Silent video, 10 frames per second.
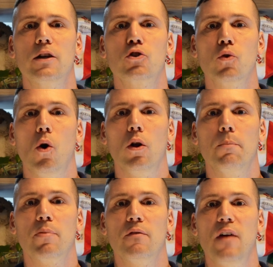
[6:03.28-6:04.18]
control,
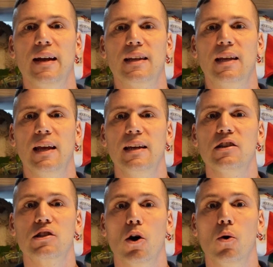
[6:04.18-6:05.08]
prevent kidney
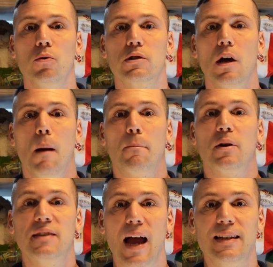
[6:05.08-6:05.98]
stones,
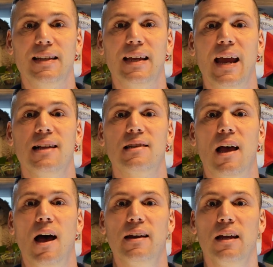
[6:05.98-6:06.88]
protect against
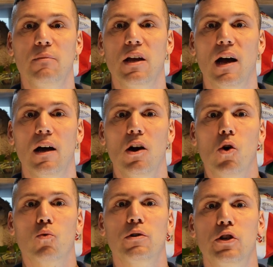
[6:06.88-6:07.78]
anemia,
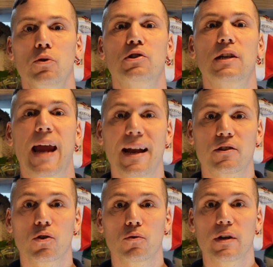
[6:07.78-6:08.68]
reduce
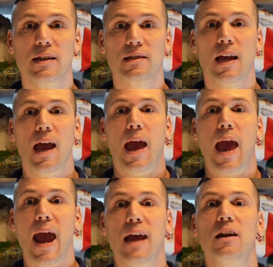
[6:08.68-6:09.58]
cancer risk,
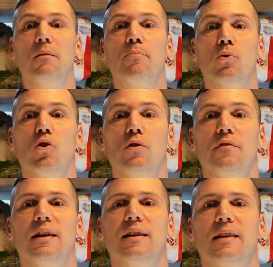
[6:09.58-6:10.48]
and
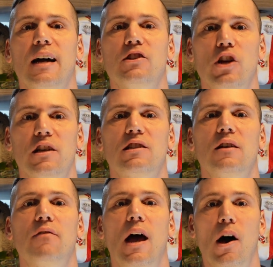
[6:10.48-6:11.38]
improve
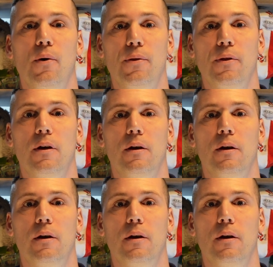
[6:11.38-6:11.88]
digestive health.